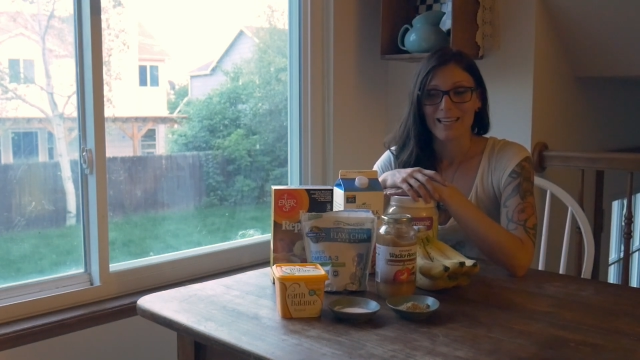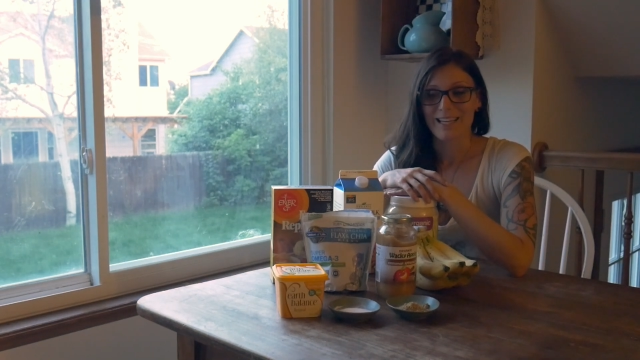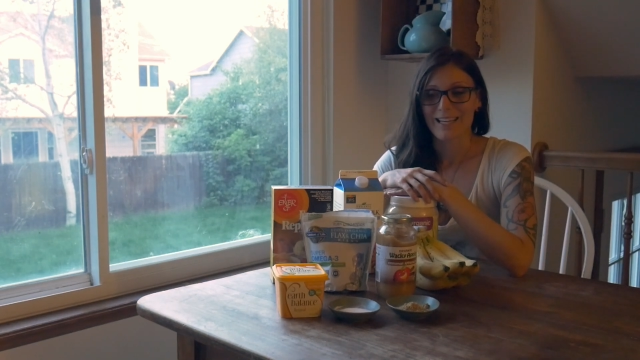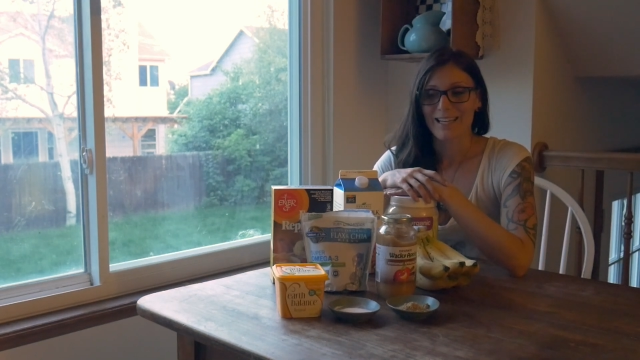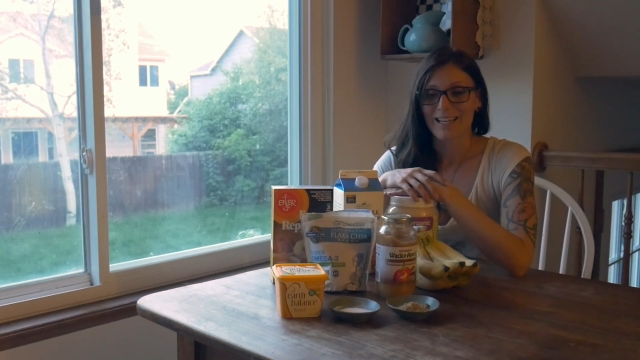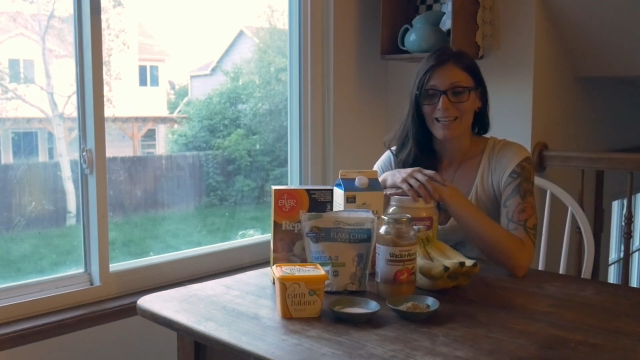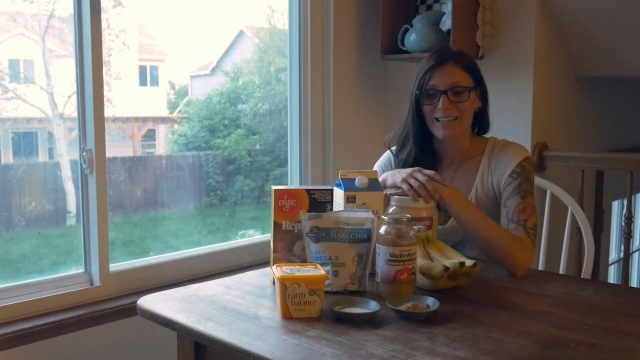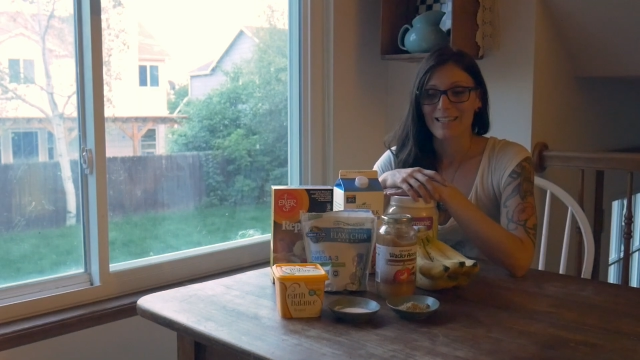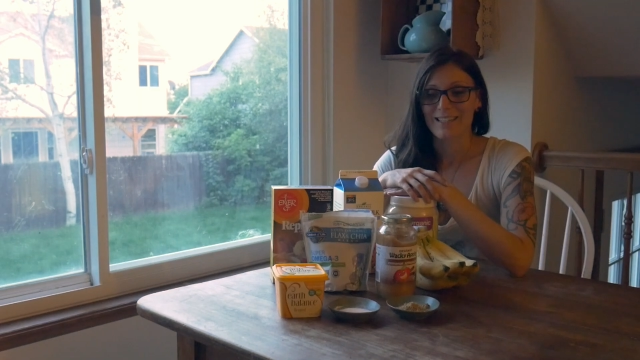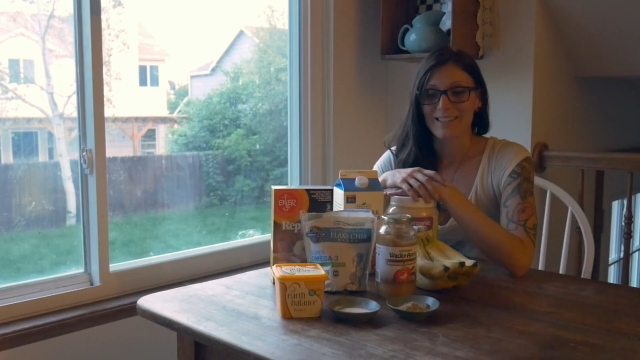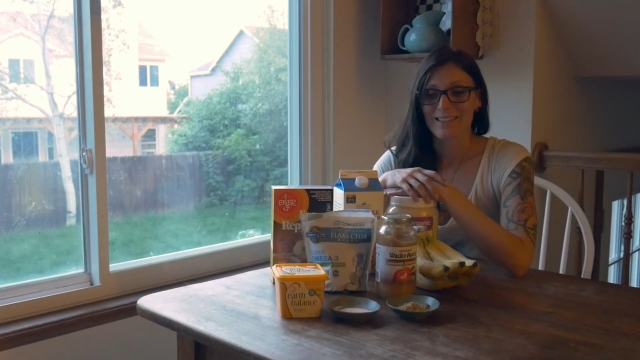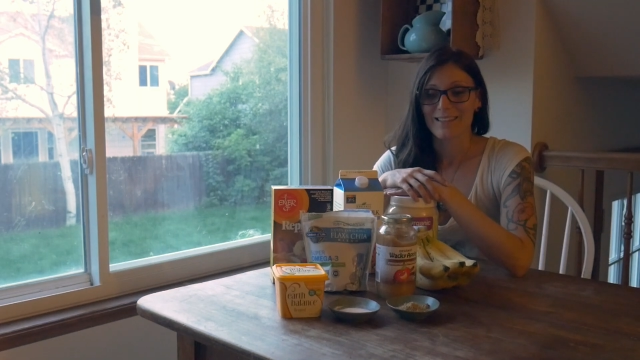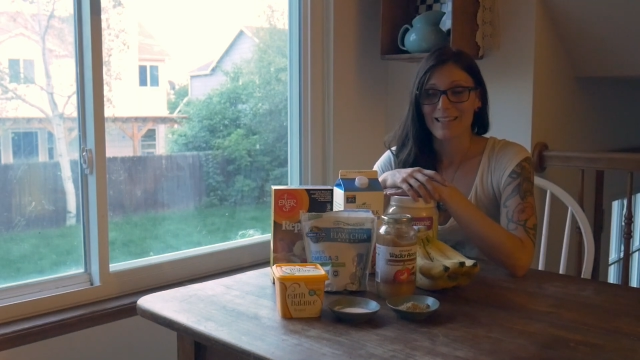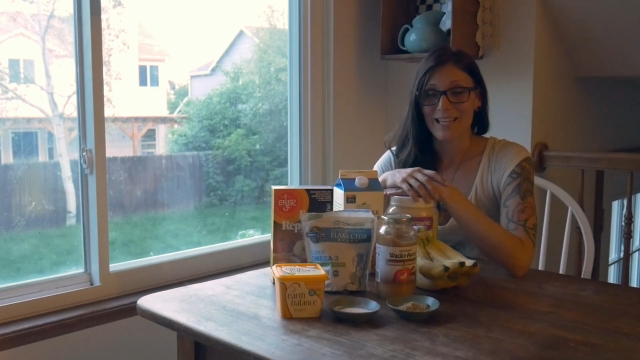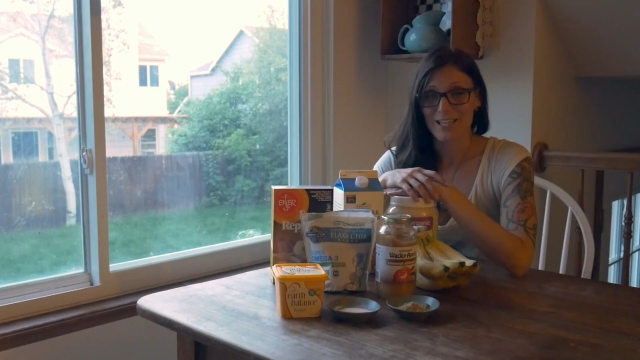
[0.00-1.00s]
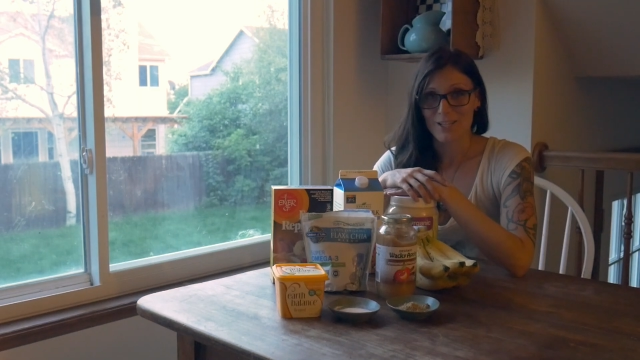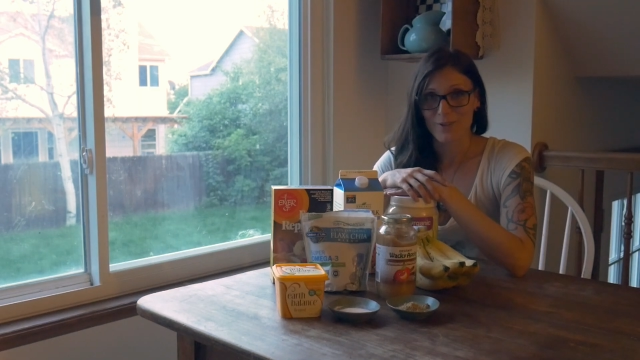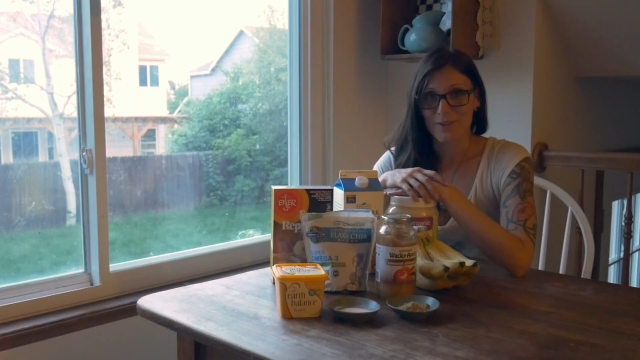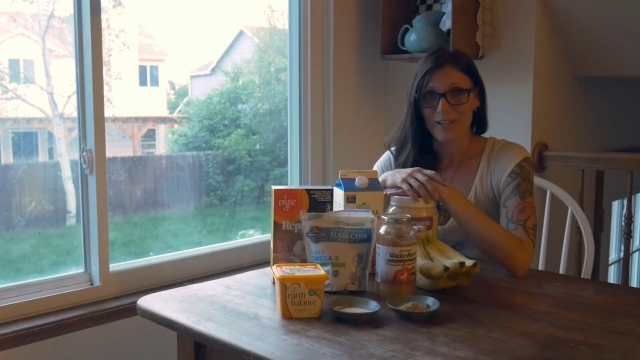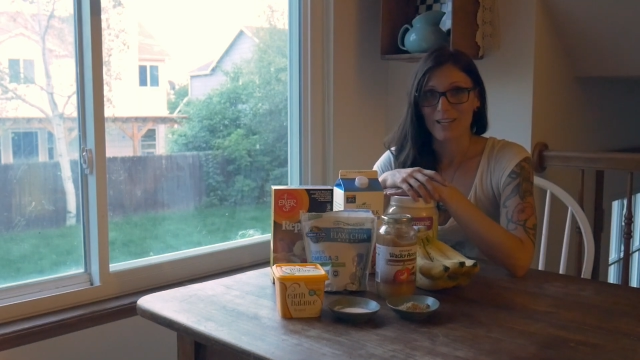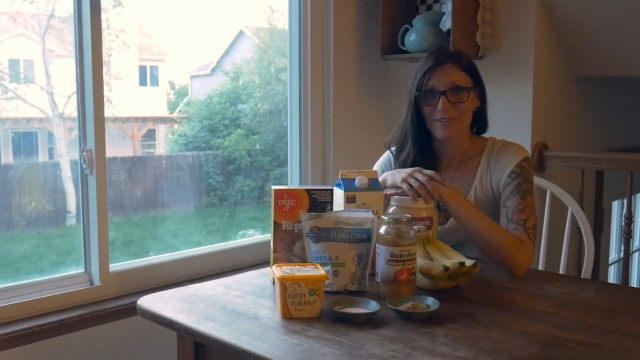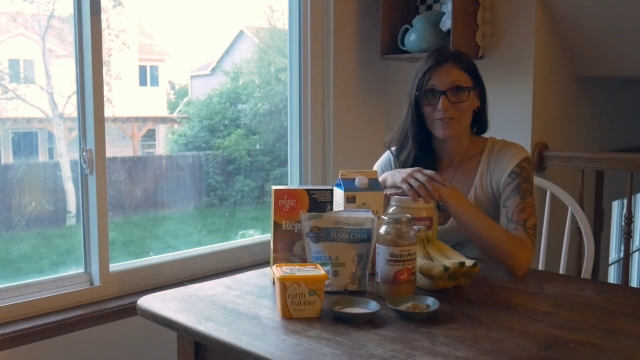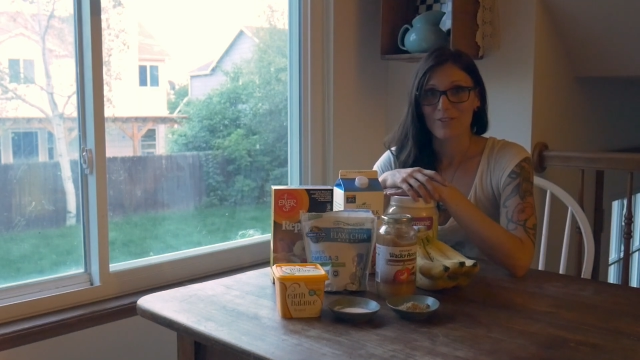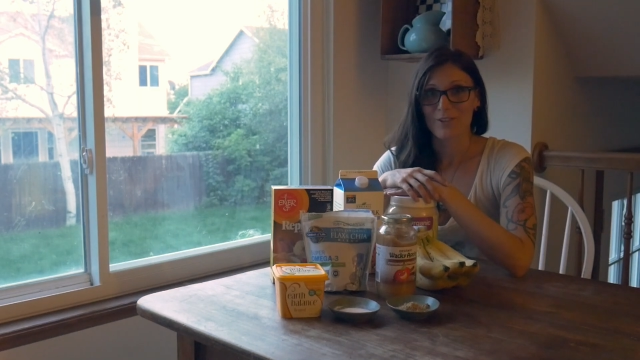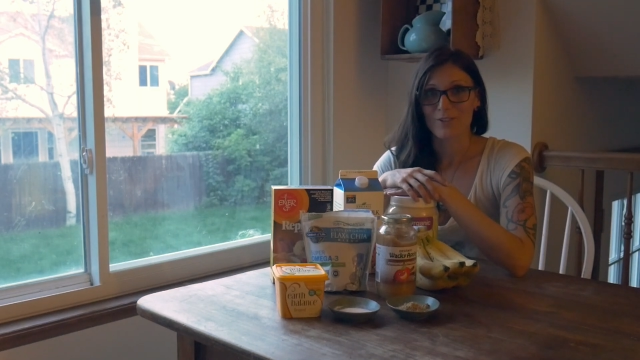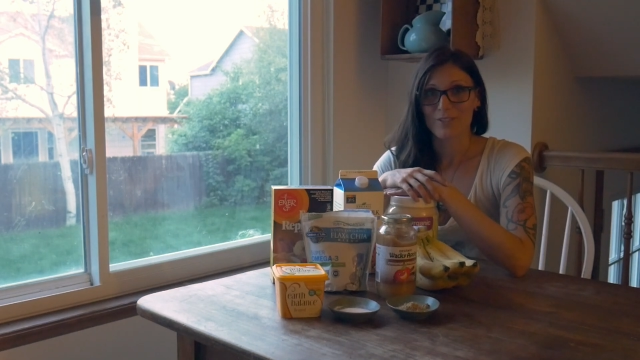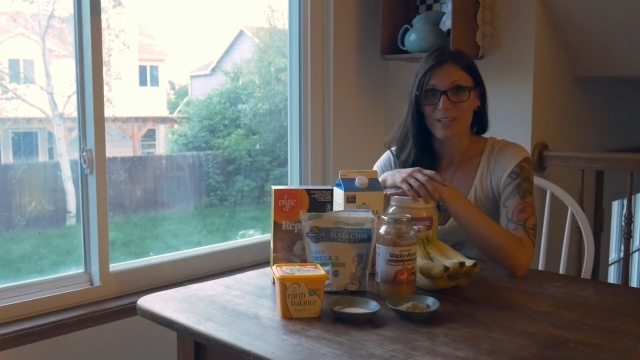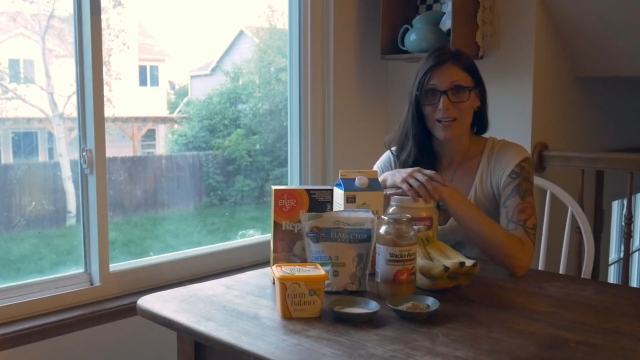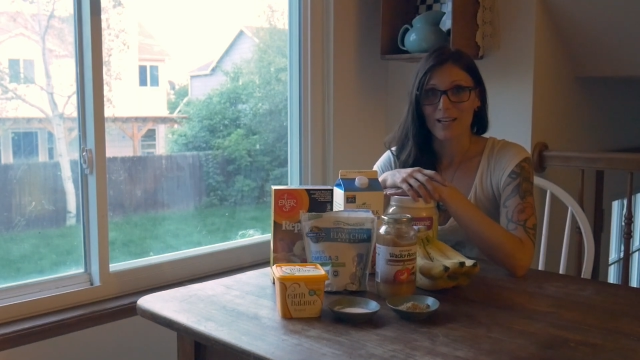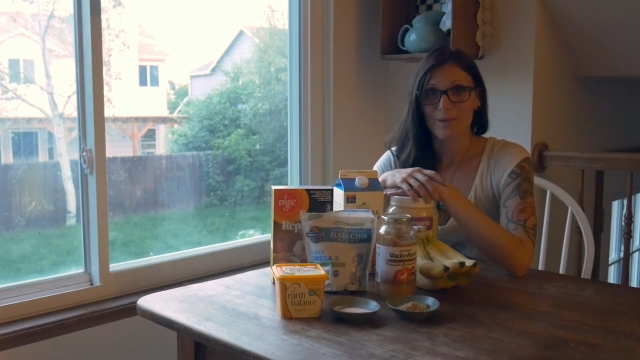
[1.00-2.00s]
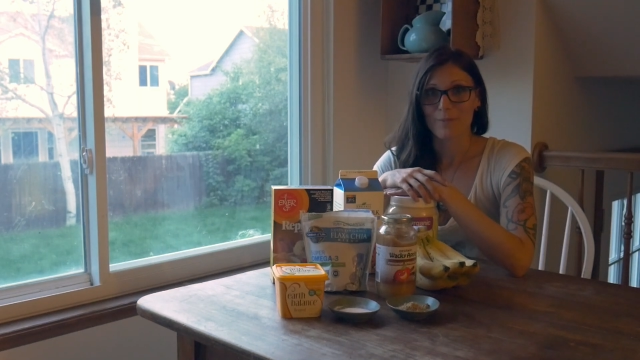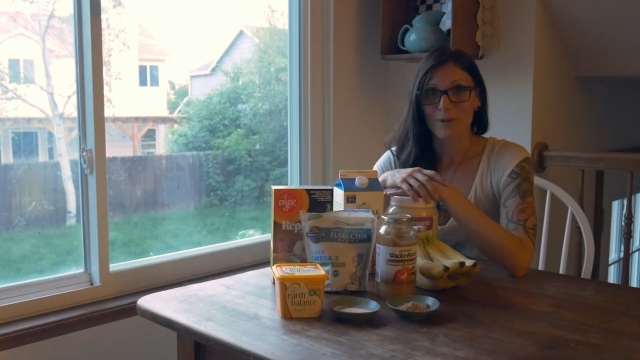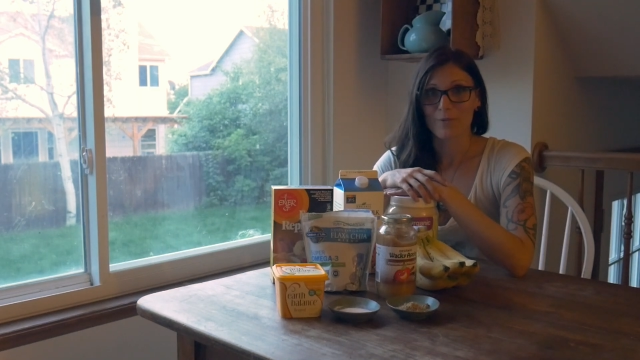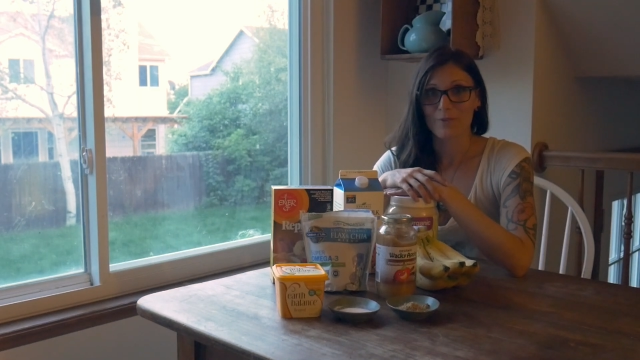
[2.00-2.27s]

And thank you again for your time.